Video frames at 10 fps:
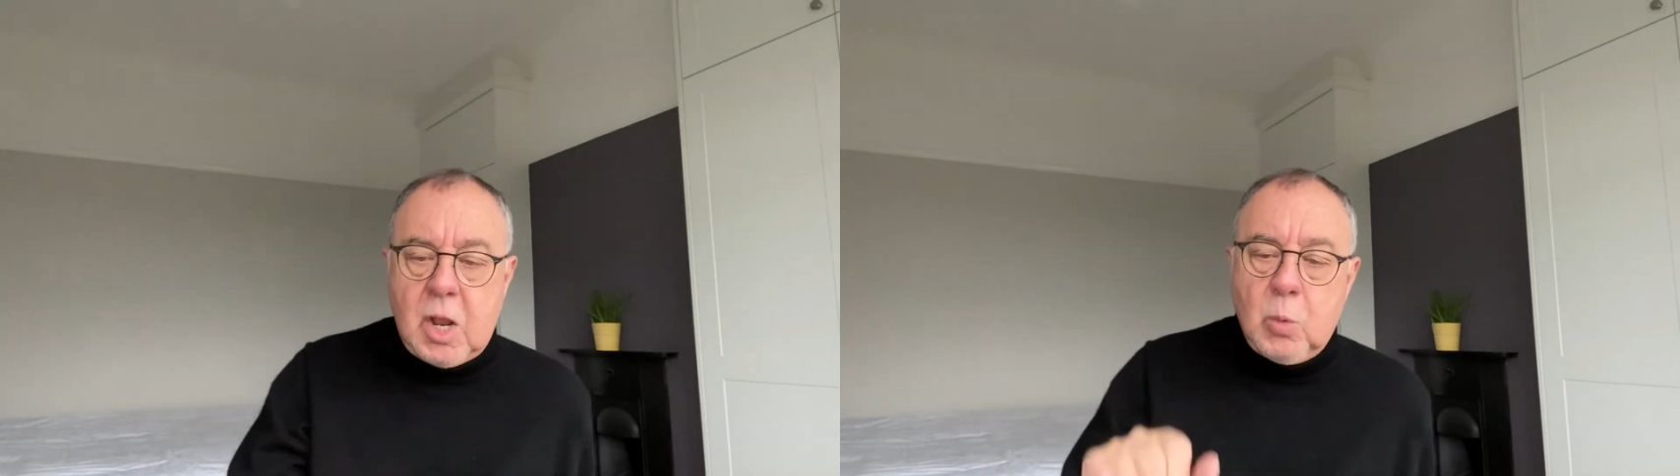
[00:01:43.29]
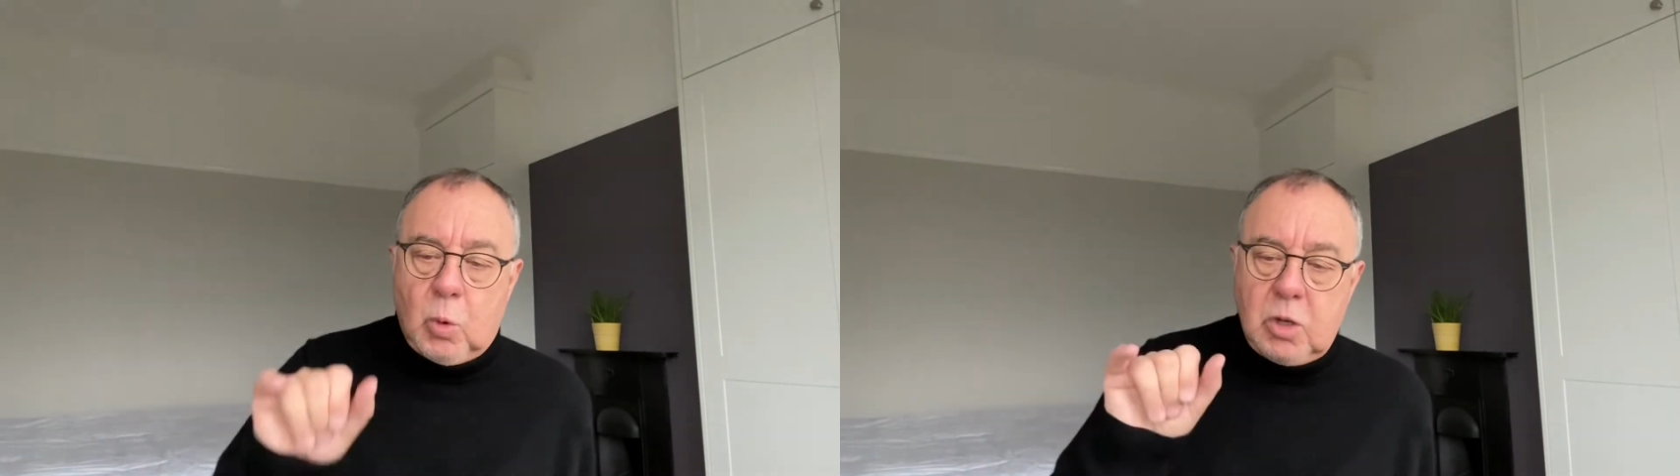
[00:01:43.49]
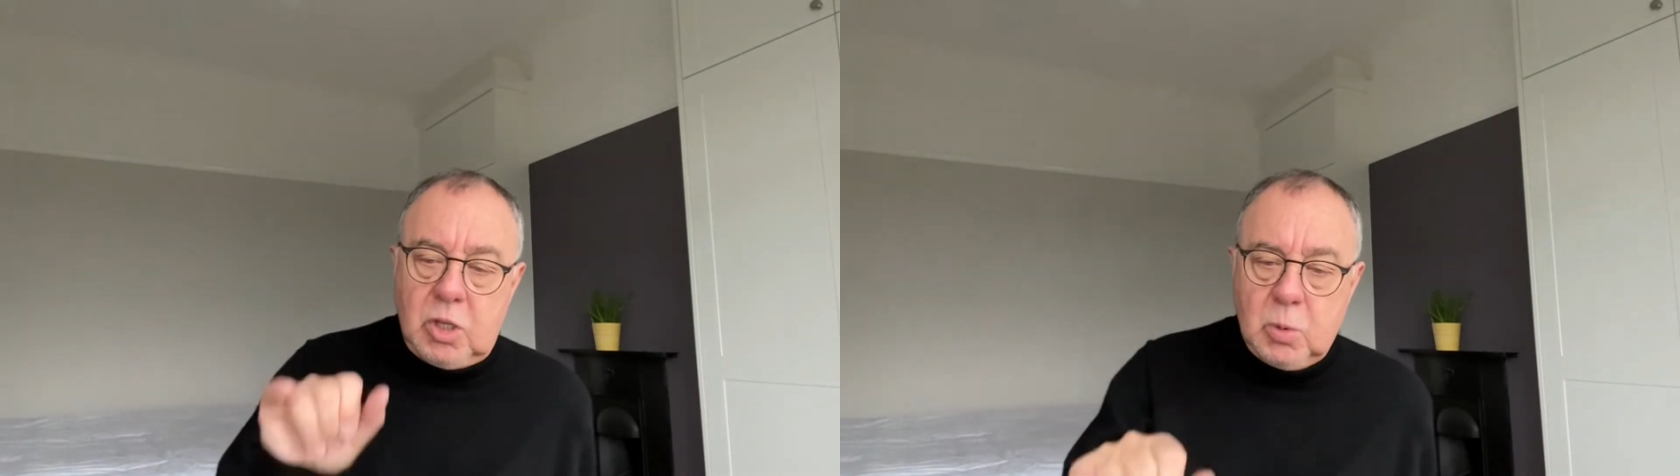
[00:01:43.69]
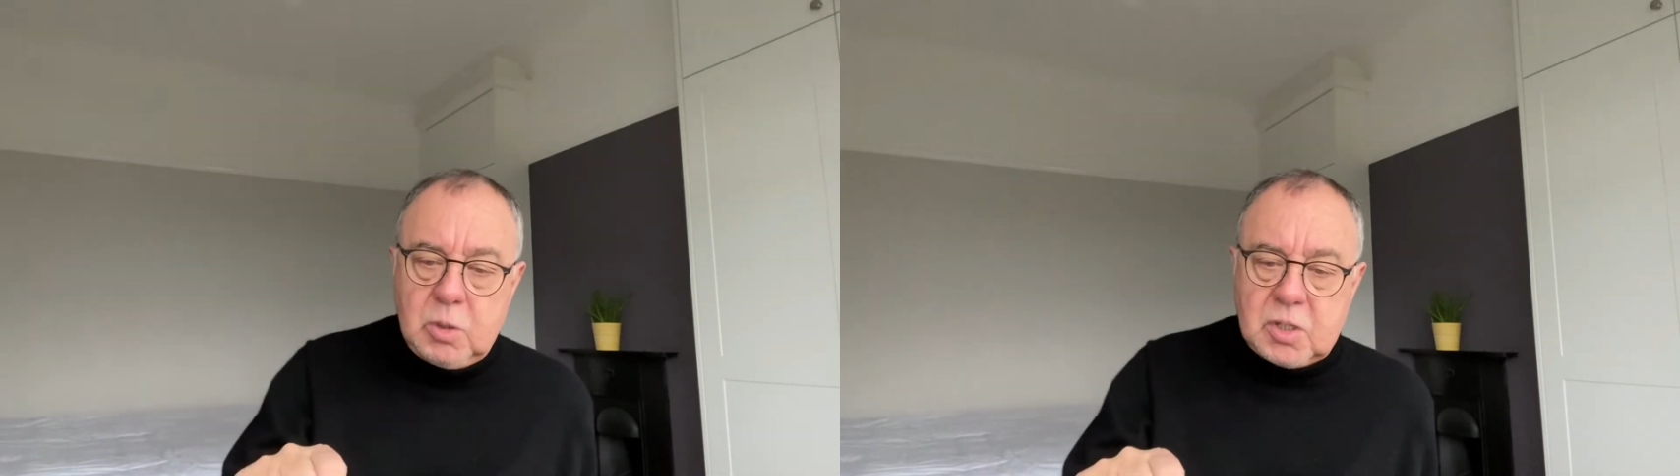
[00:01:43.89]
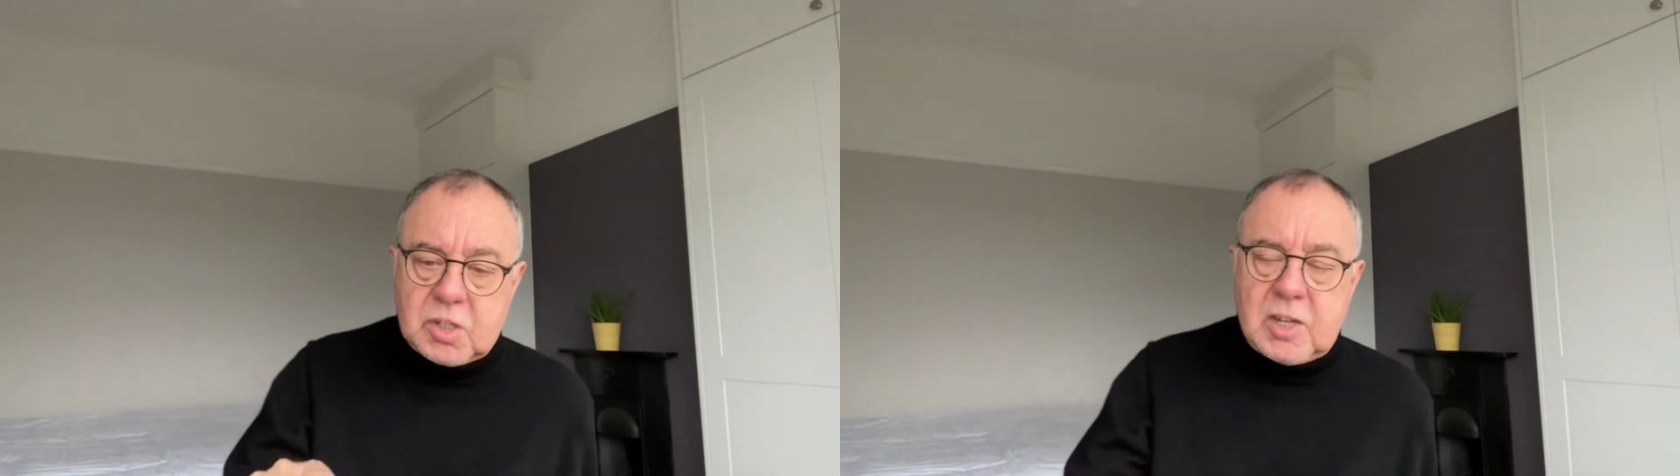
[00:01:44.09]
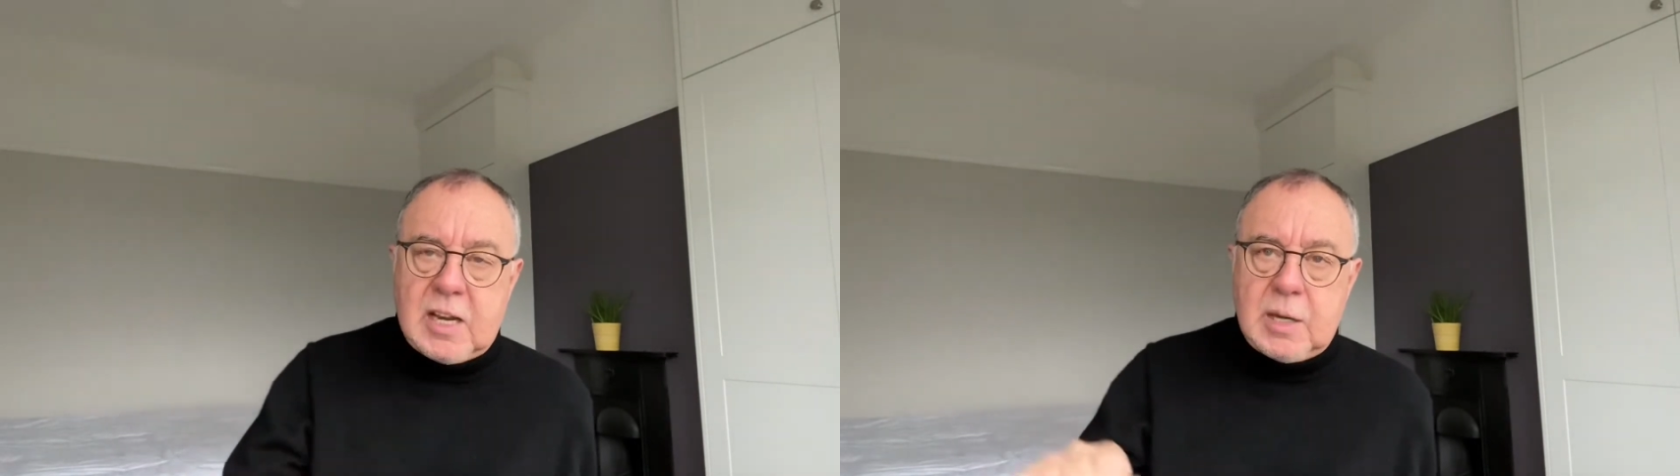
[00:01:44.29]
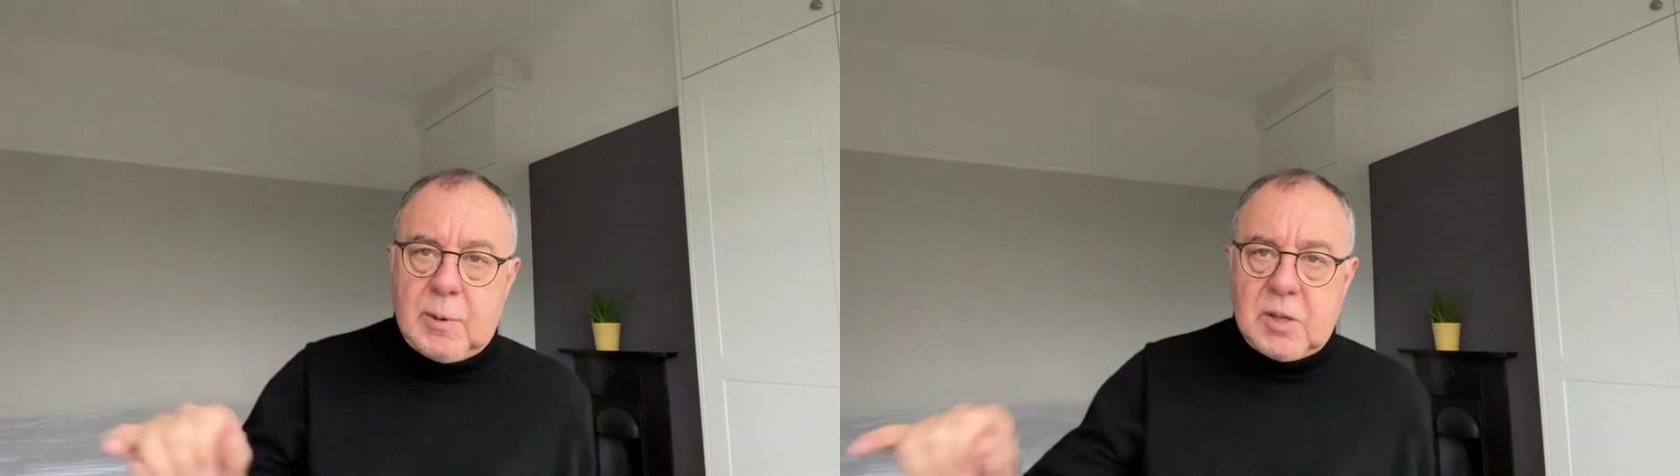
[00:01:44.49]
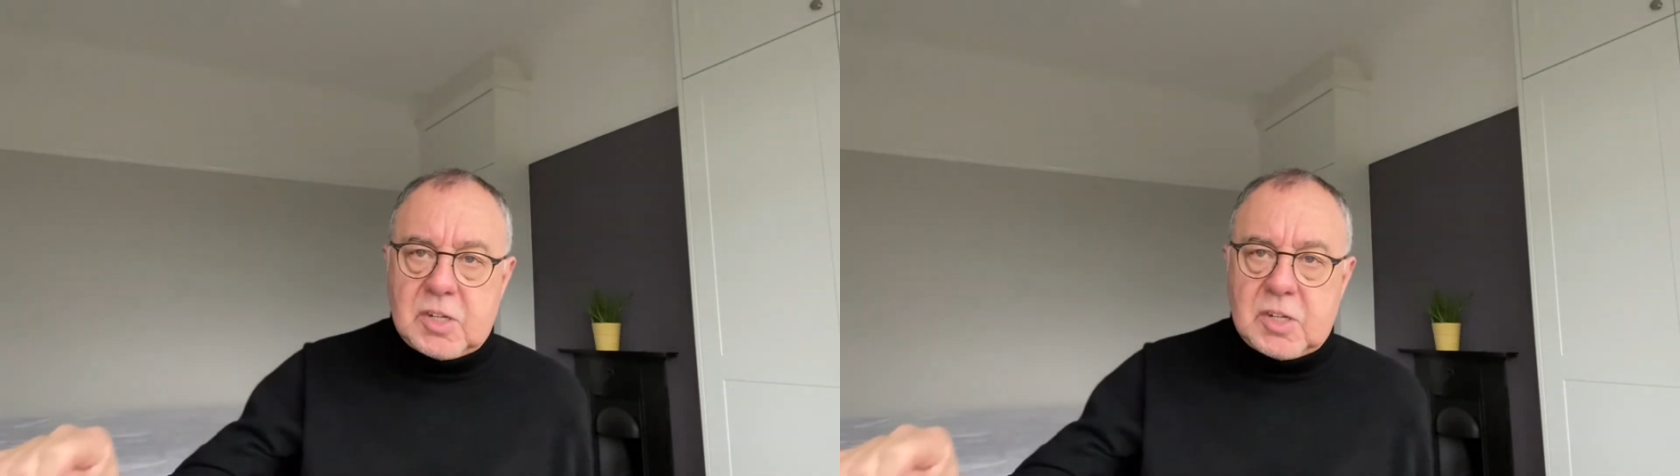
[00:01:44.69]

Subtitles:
what you understand about the